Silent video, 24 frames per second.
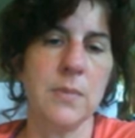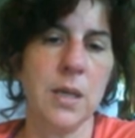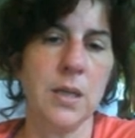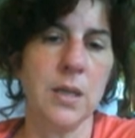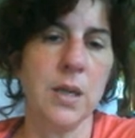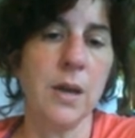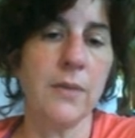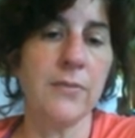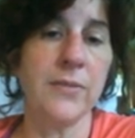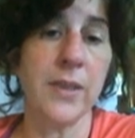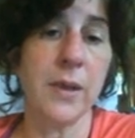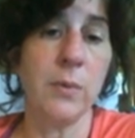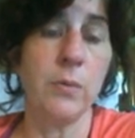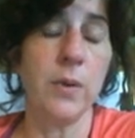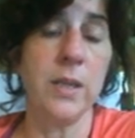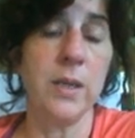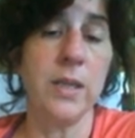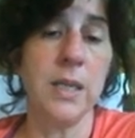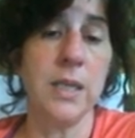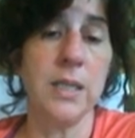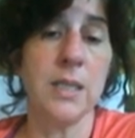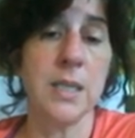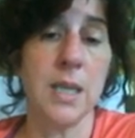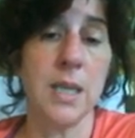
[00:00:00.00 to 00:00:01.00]
enough that we
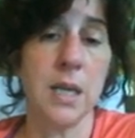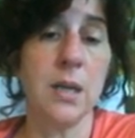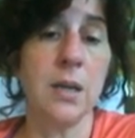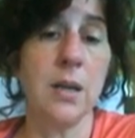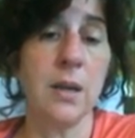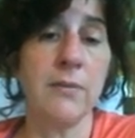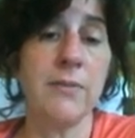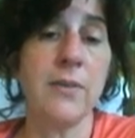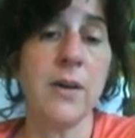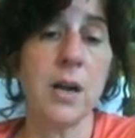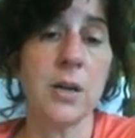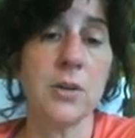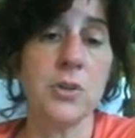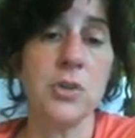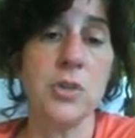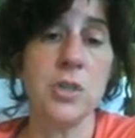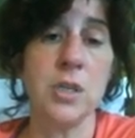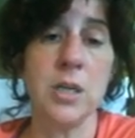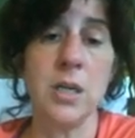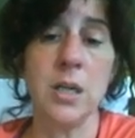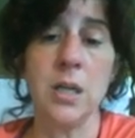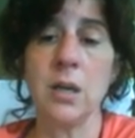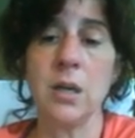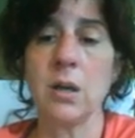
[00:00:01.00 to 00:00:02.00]
need to get enough
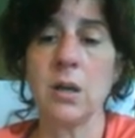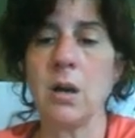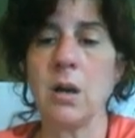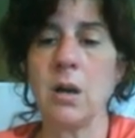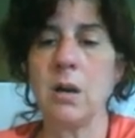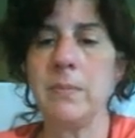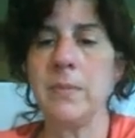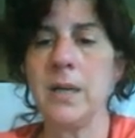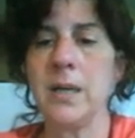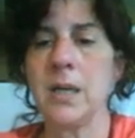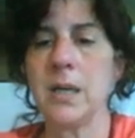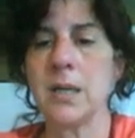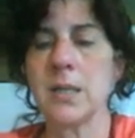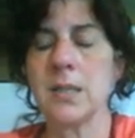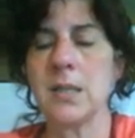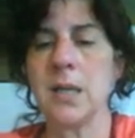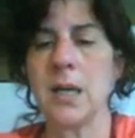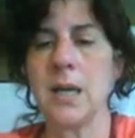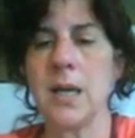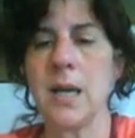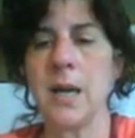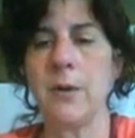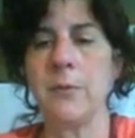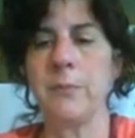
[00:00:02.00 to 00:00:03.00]
oxygen in and carbon
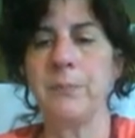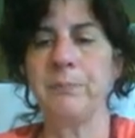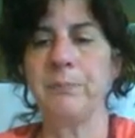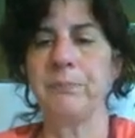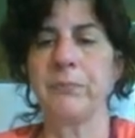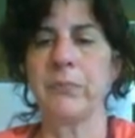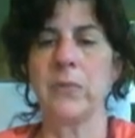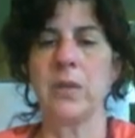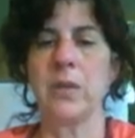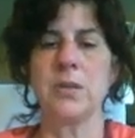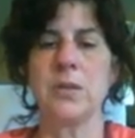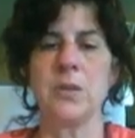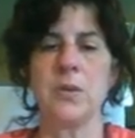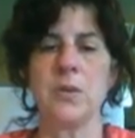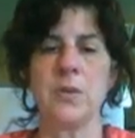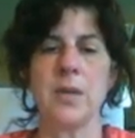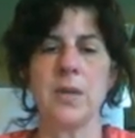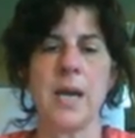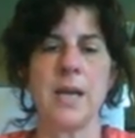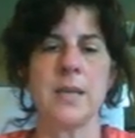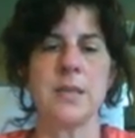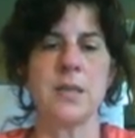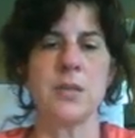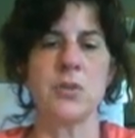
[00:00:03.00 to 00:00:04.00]
dioxide out. So
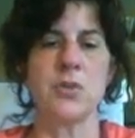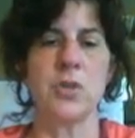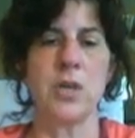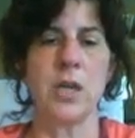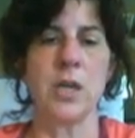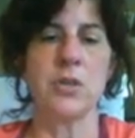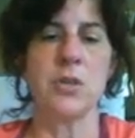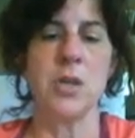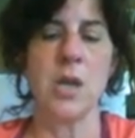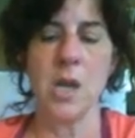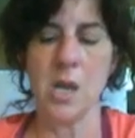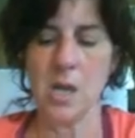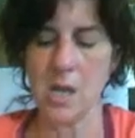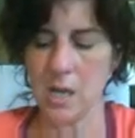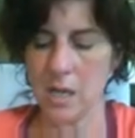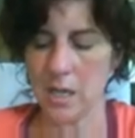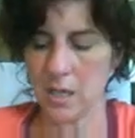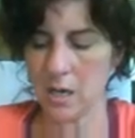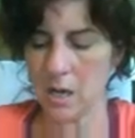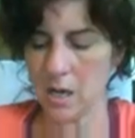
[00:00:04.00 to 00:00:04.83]
gas exchange. And